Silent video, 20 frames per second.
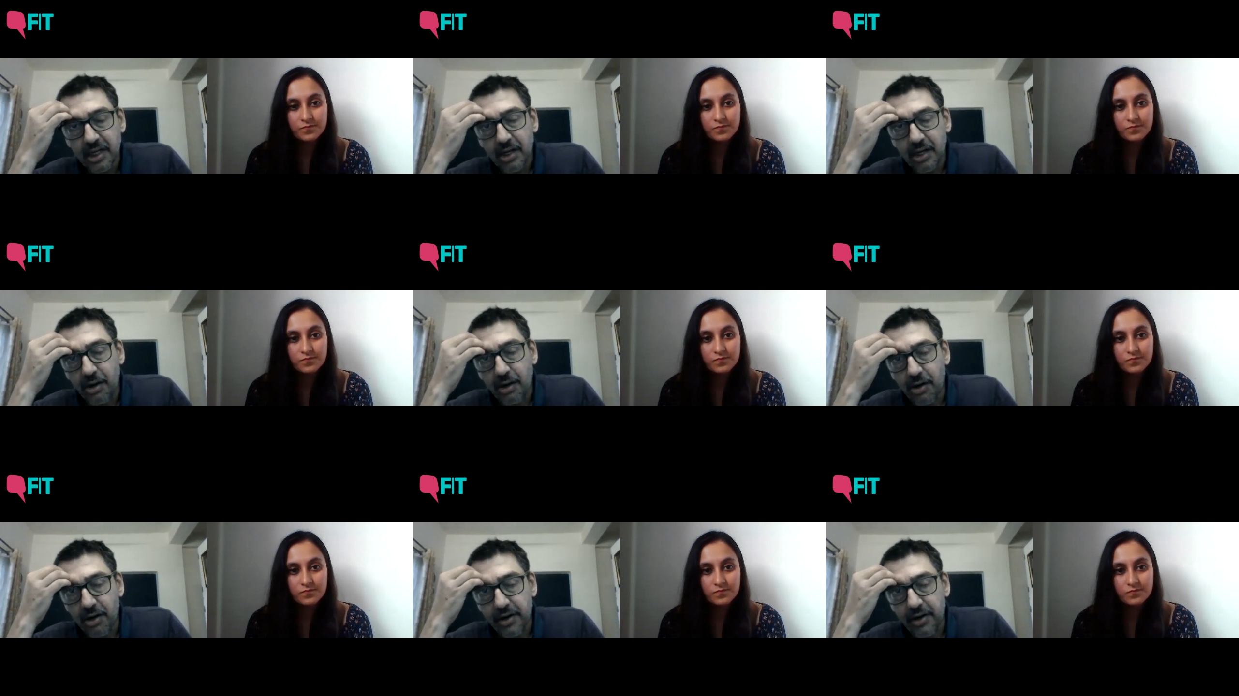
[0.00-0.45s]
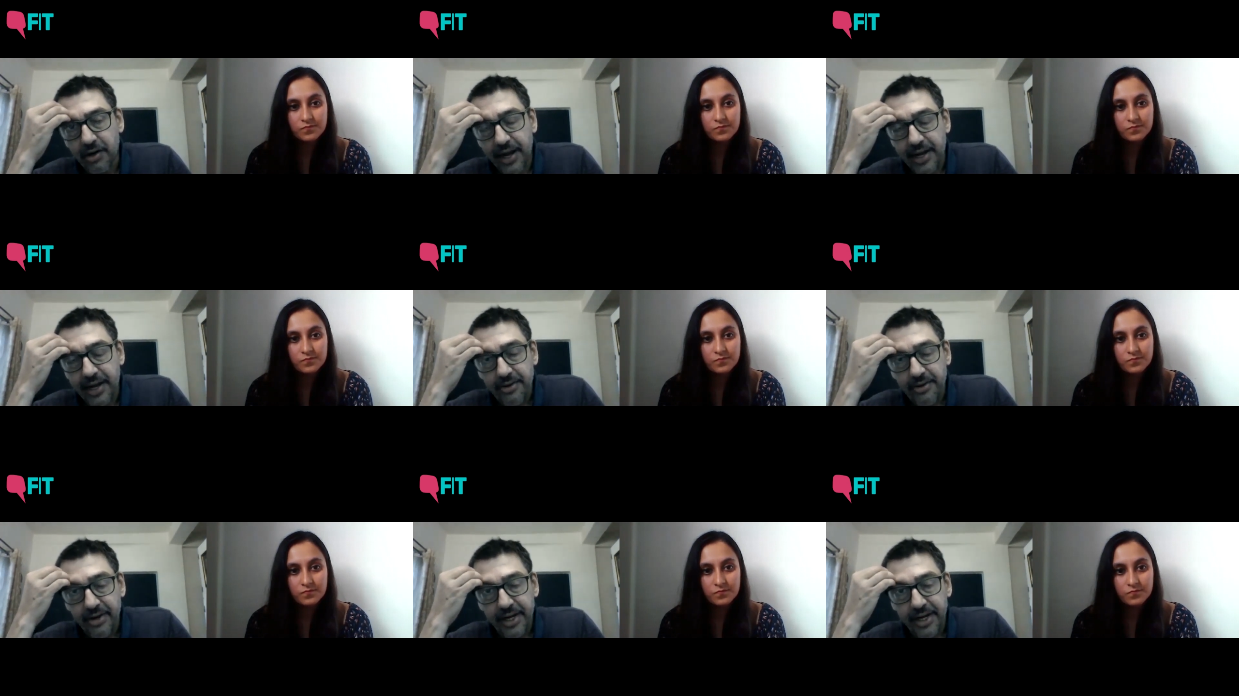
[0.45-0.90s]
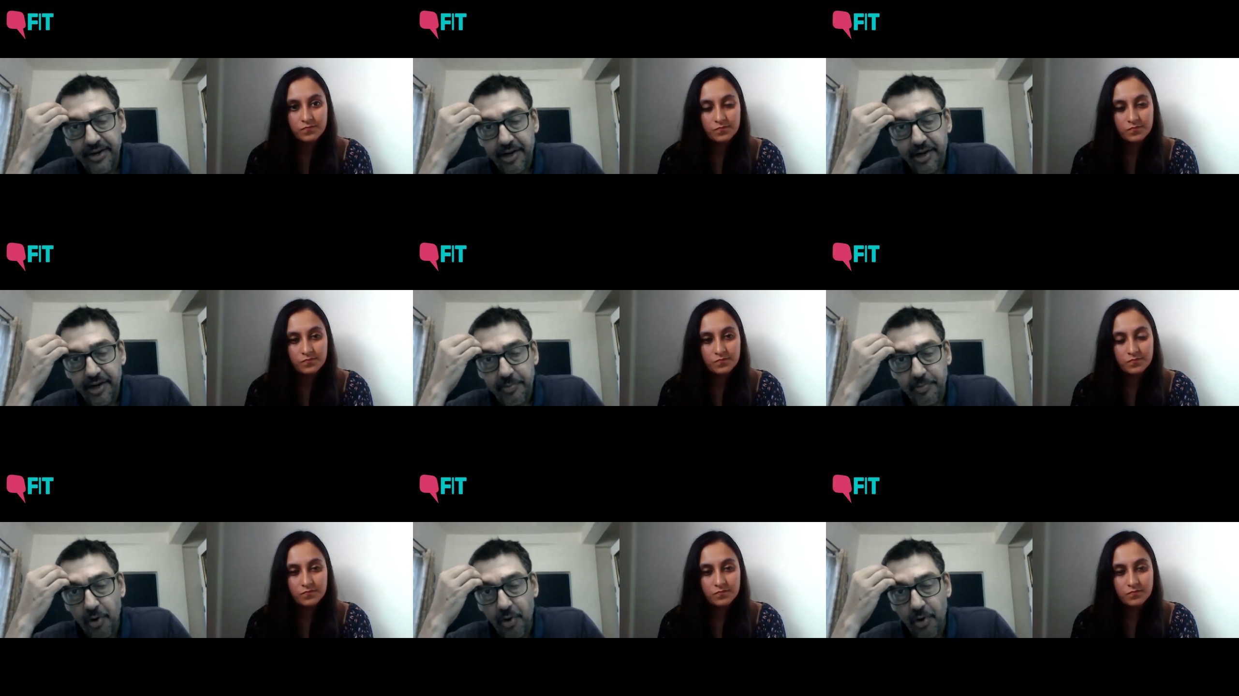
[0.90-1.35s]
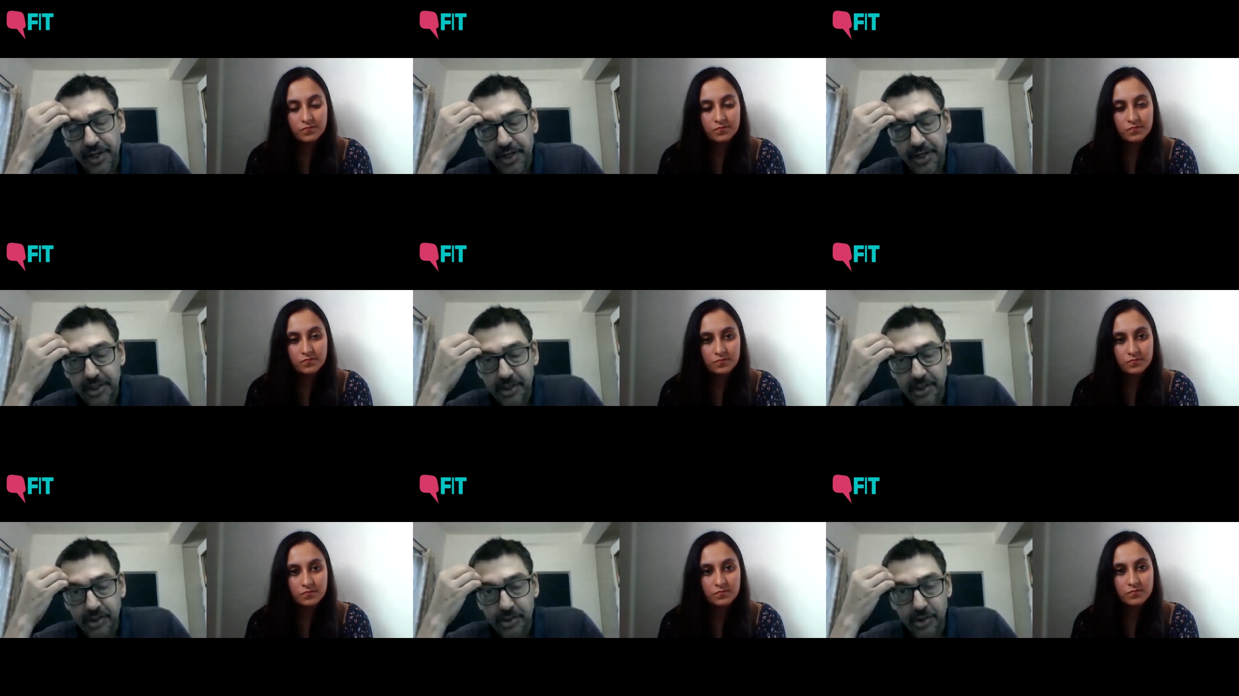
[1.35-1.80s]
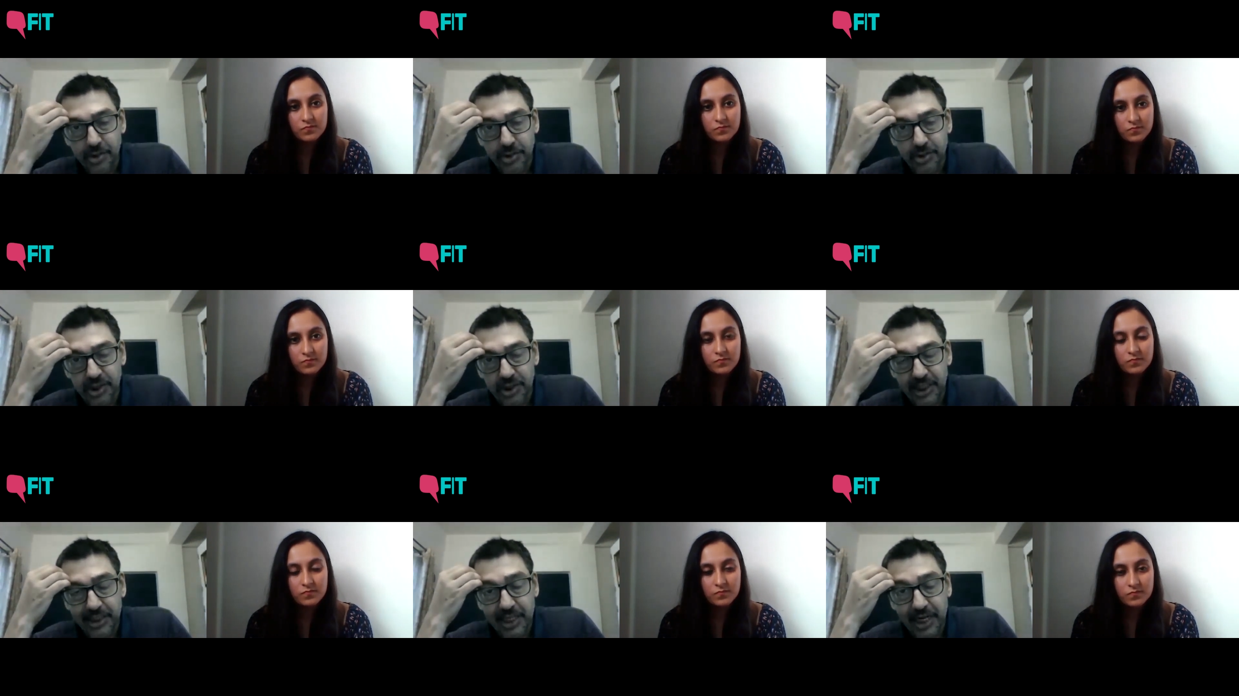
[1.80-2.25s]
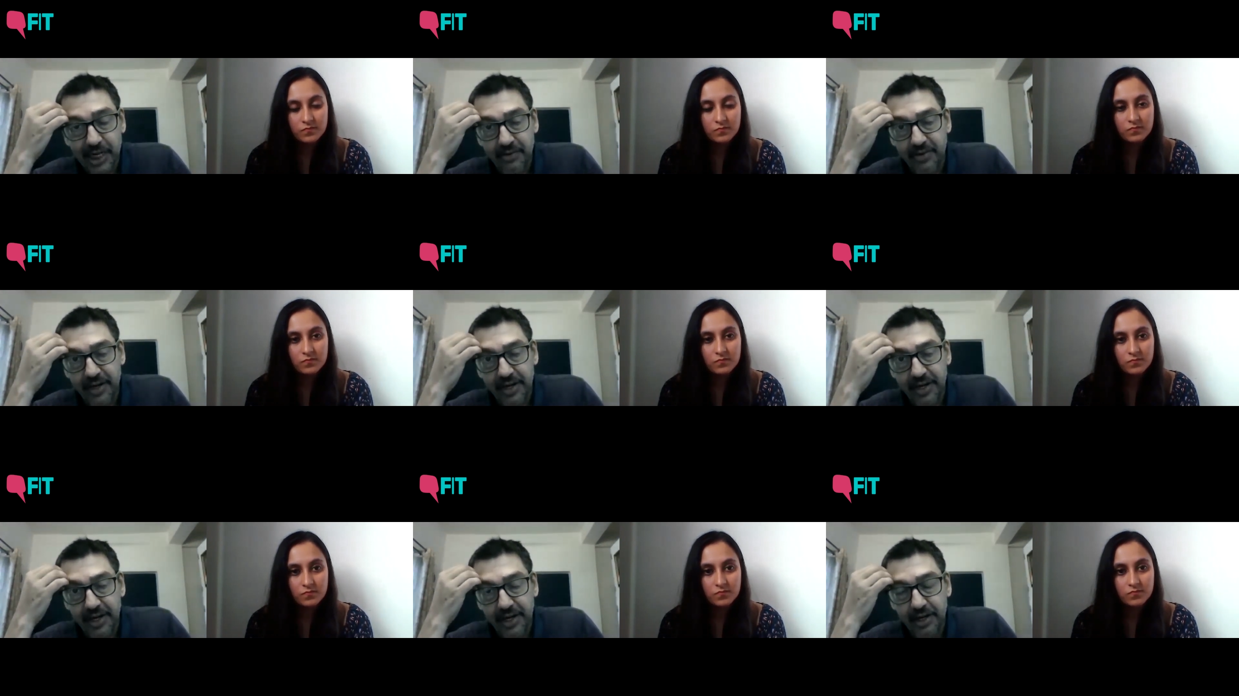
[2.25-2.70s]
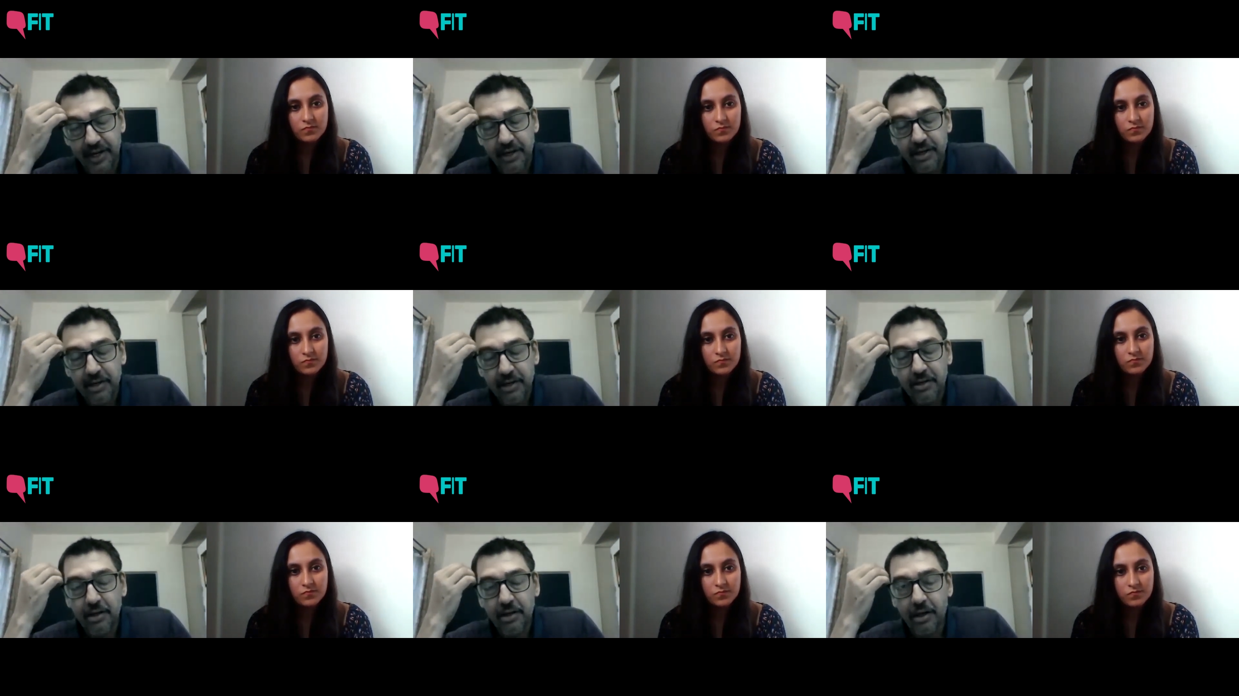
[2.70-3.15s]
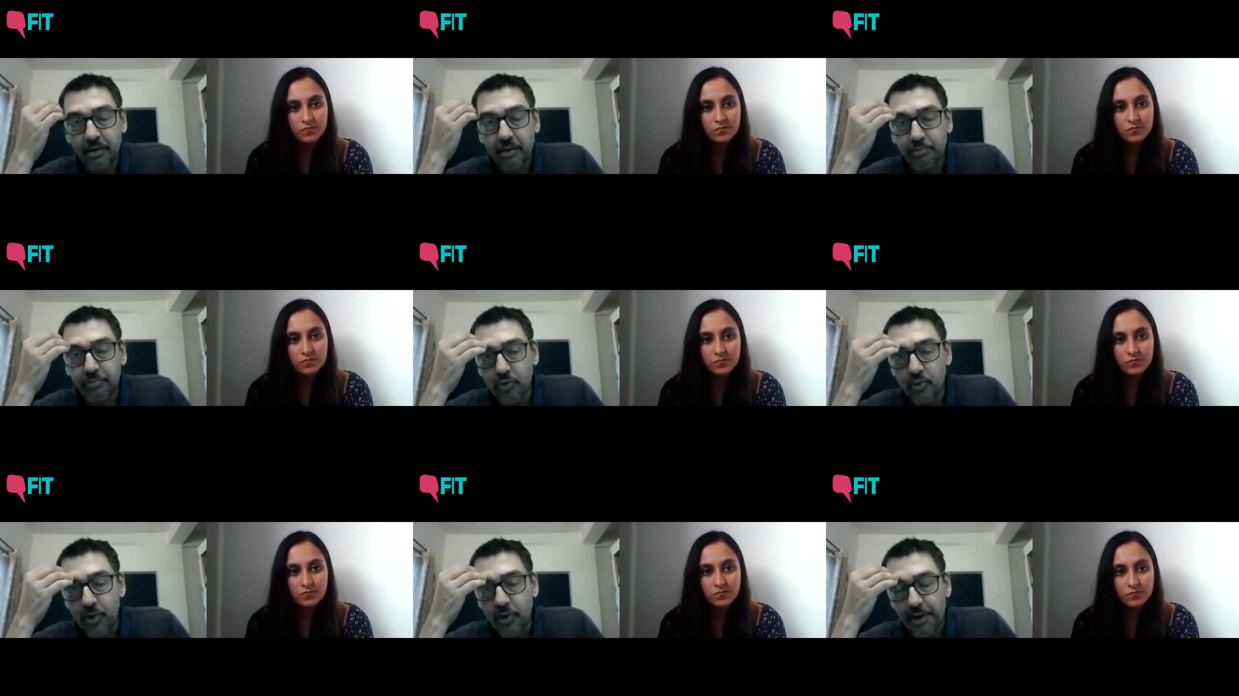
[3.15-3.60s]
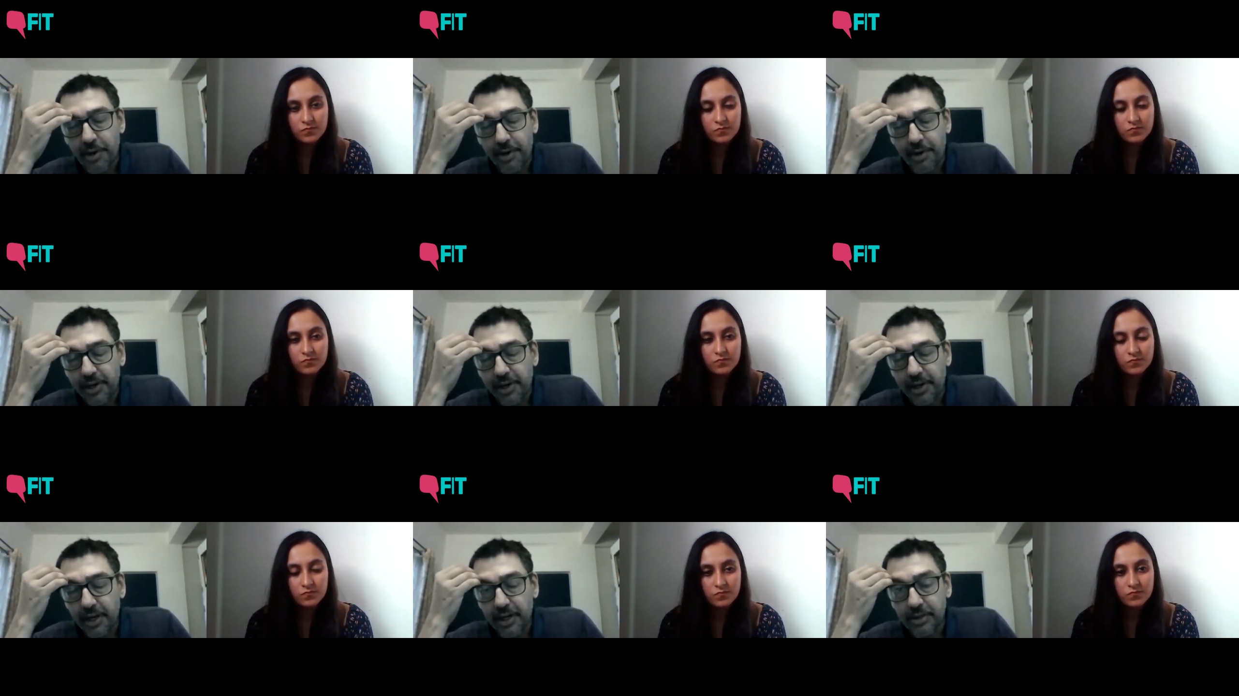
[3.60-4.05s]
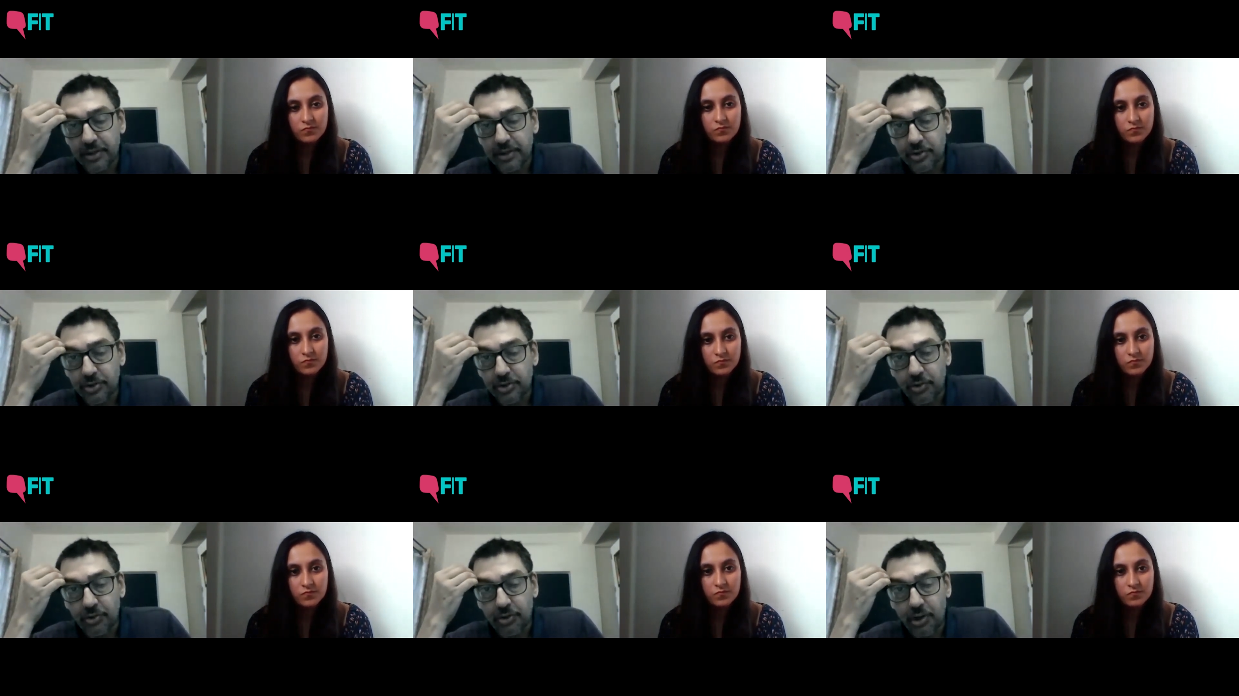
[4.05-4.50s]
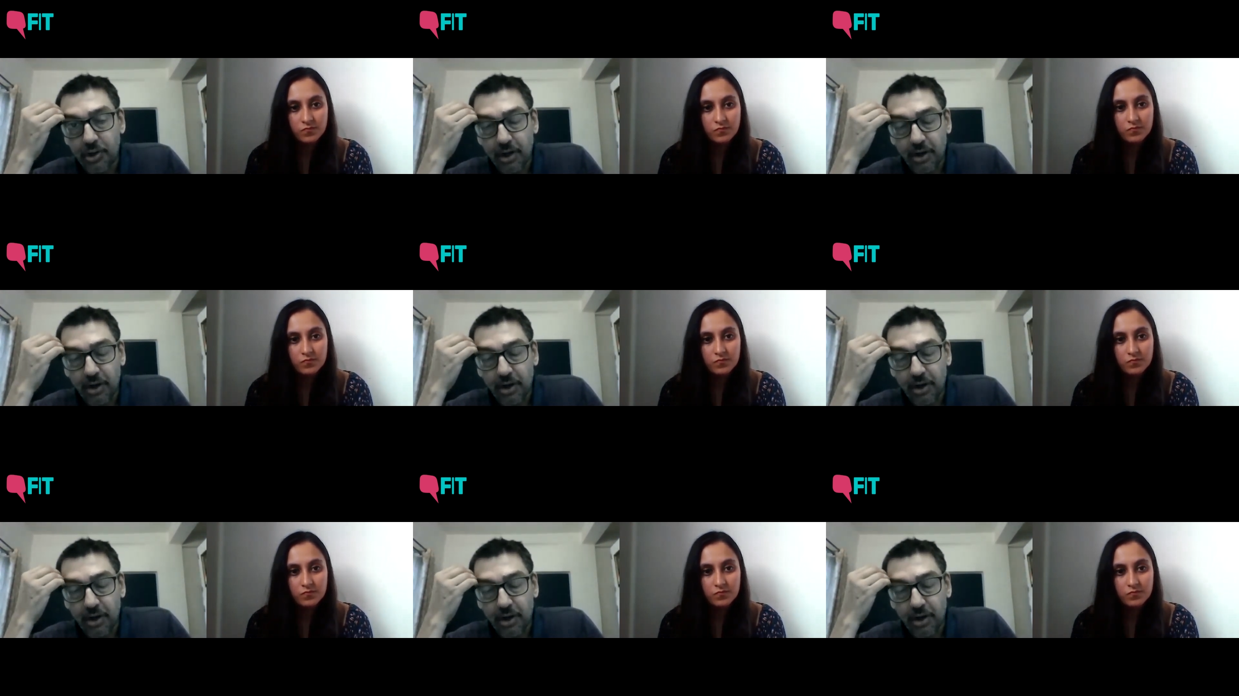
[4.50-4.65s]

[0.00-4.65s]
Speaker 1: or regulatory bodies also see that very poorly, and so